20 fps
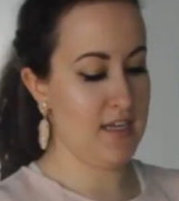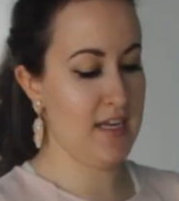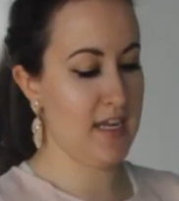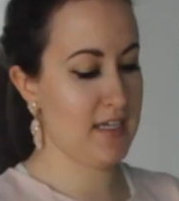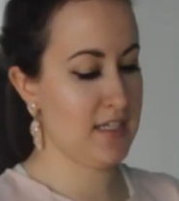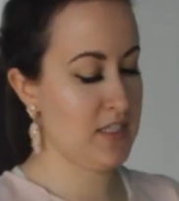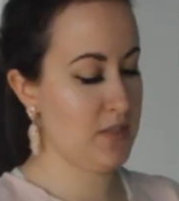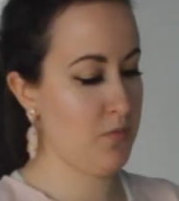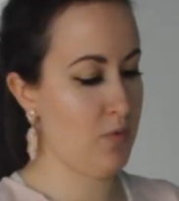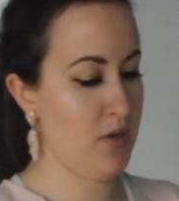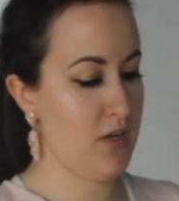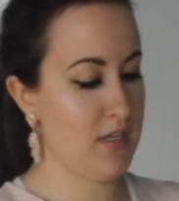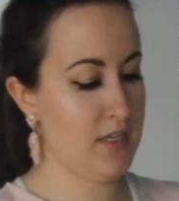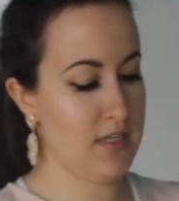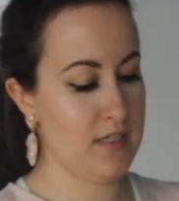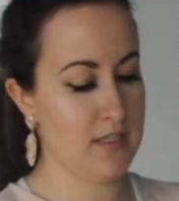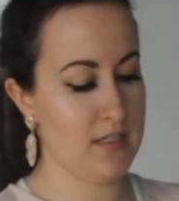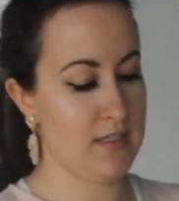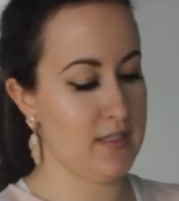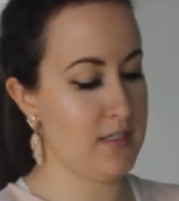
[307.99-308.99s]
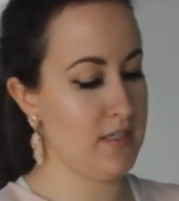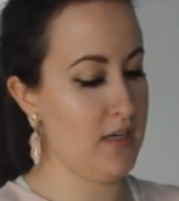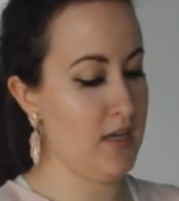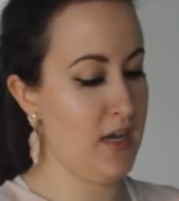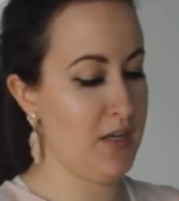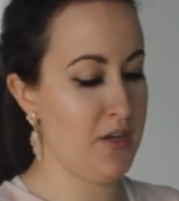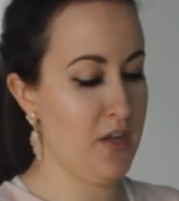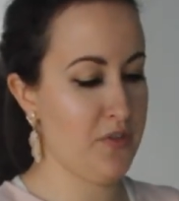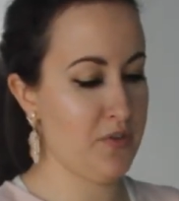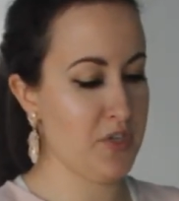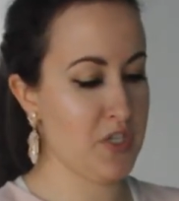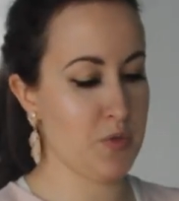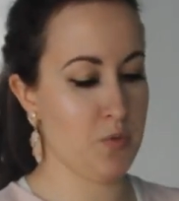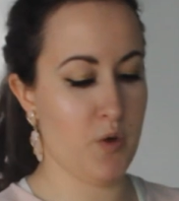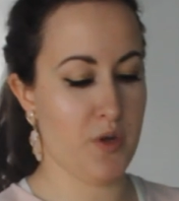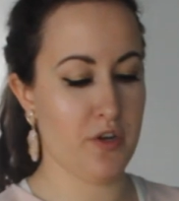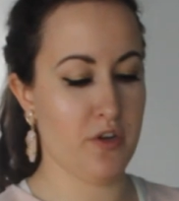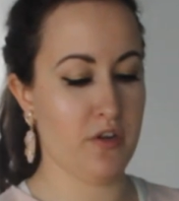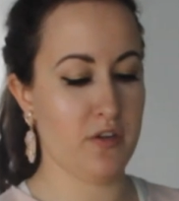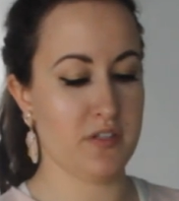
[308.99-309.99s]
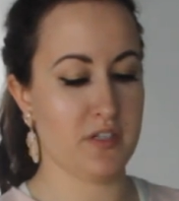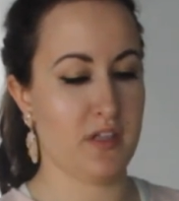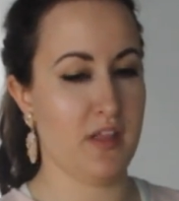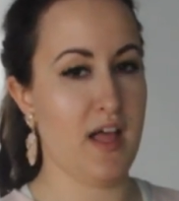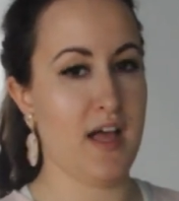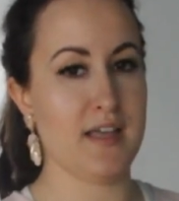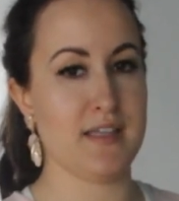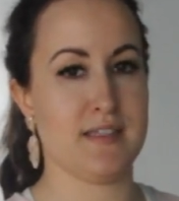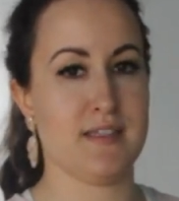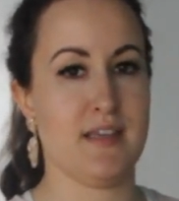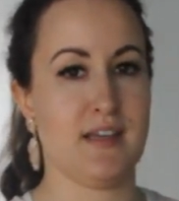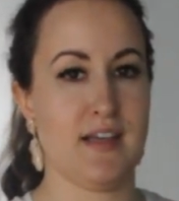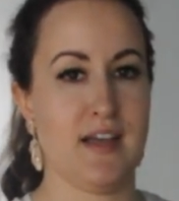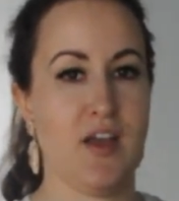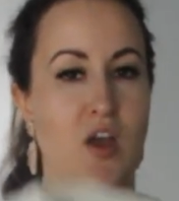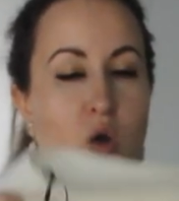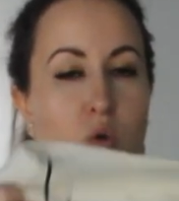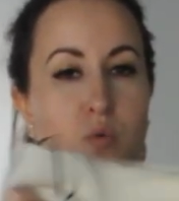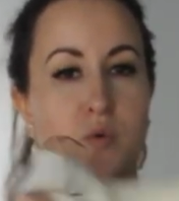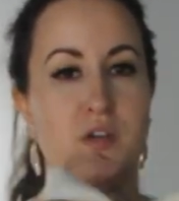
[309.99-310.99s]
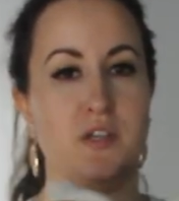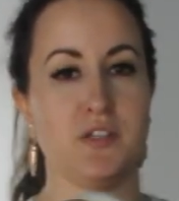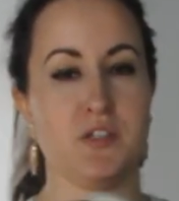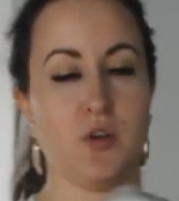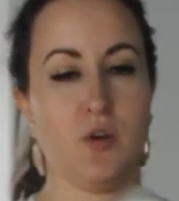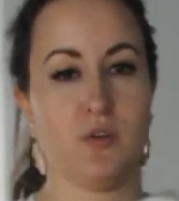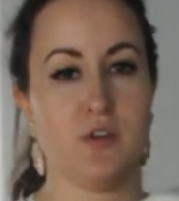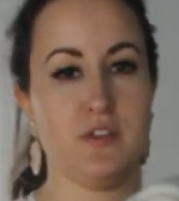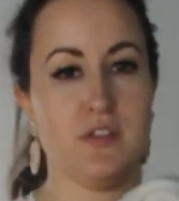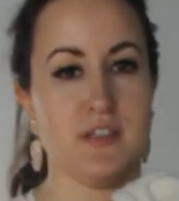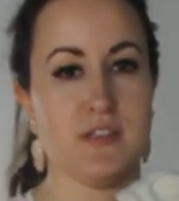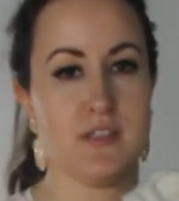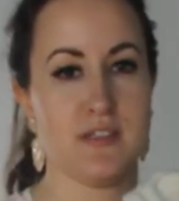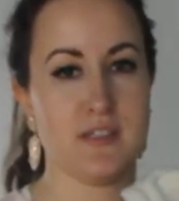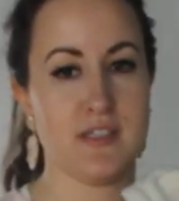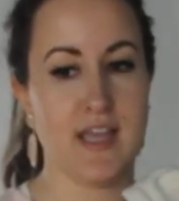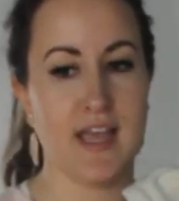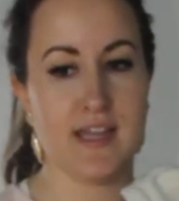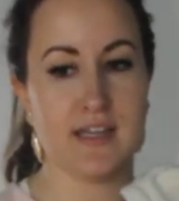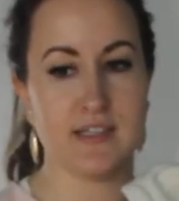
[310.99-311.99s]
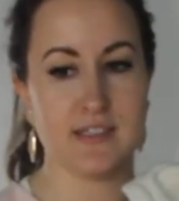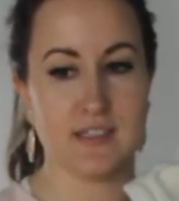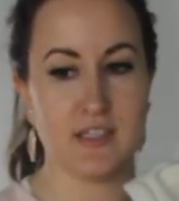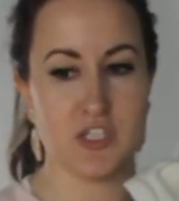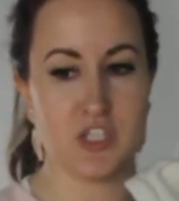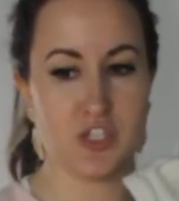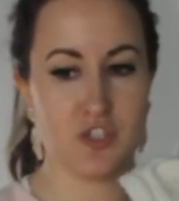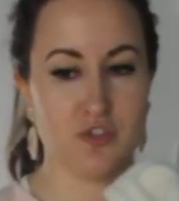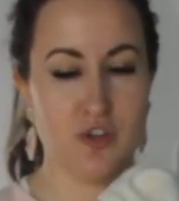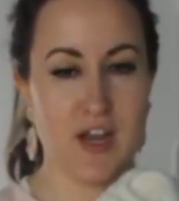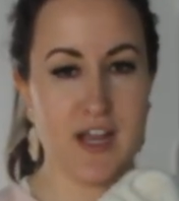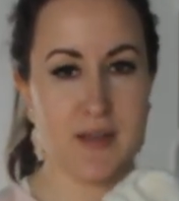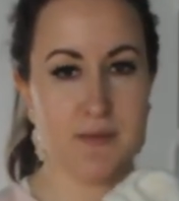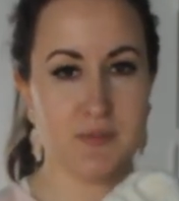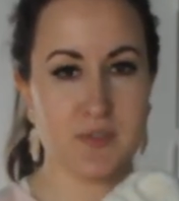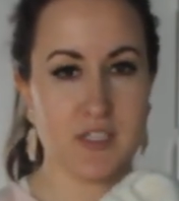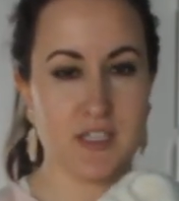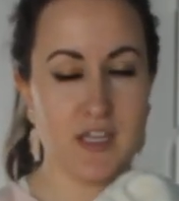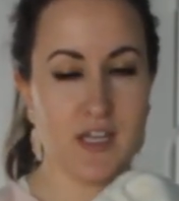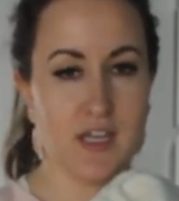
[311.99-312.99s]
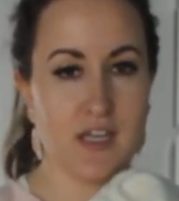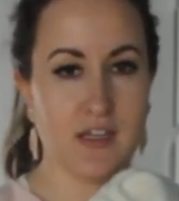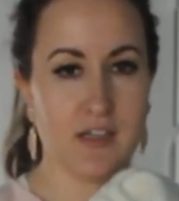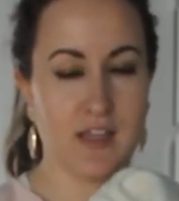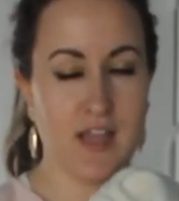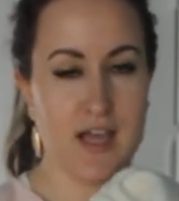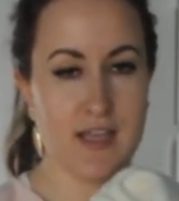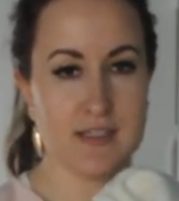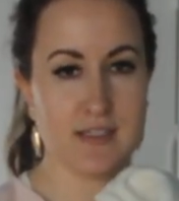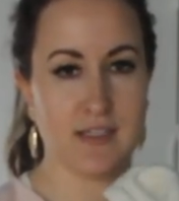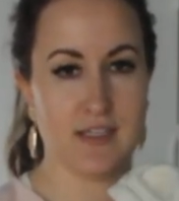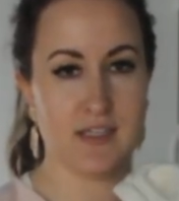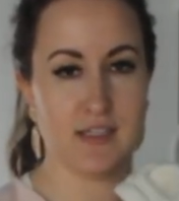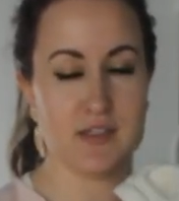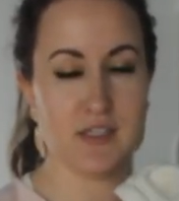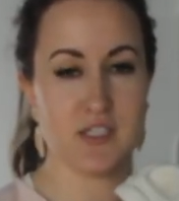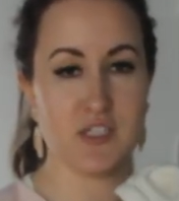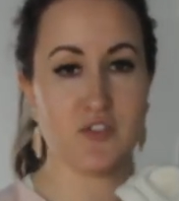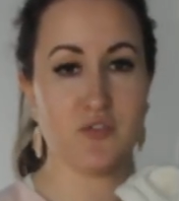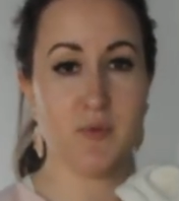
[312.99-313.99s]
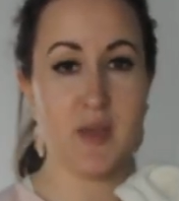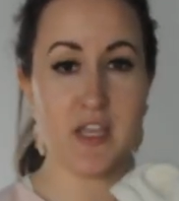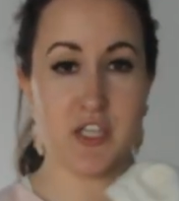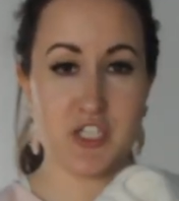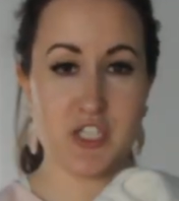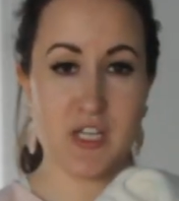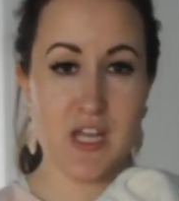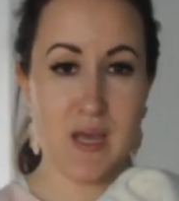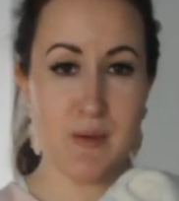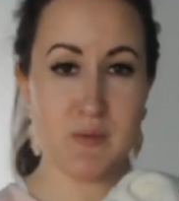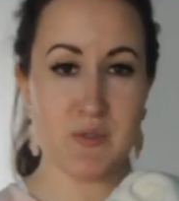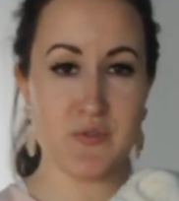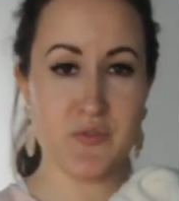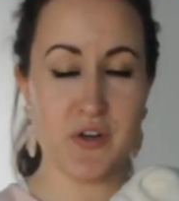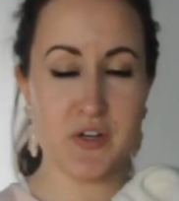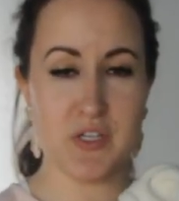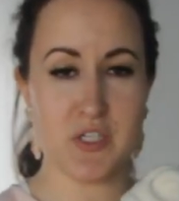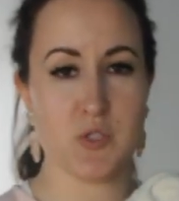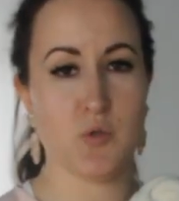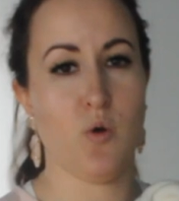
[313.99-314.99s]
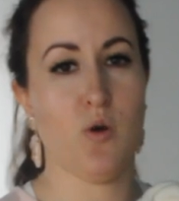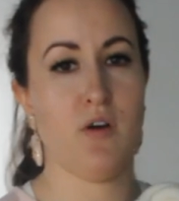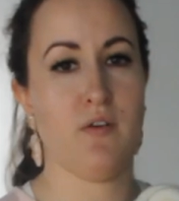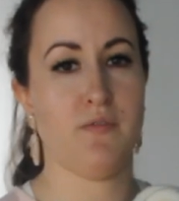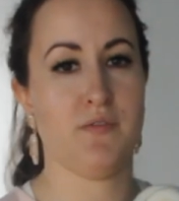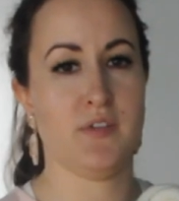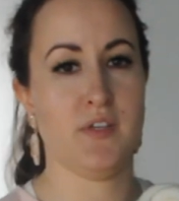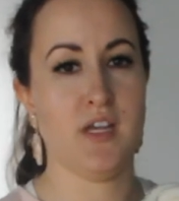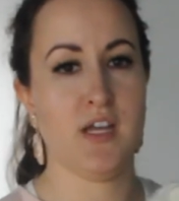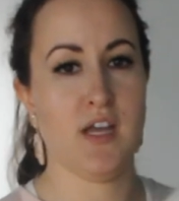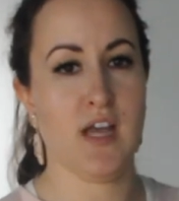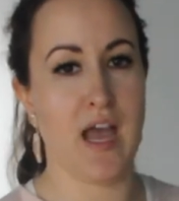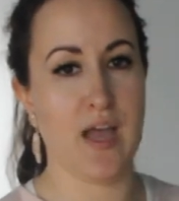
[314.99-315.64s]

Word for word: Next one is uh, another sweater. It's classic. I always go to this and it's a striped classic. This is from H&M. It's very soft.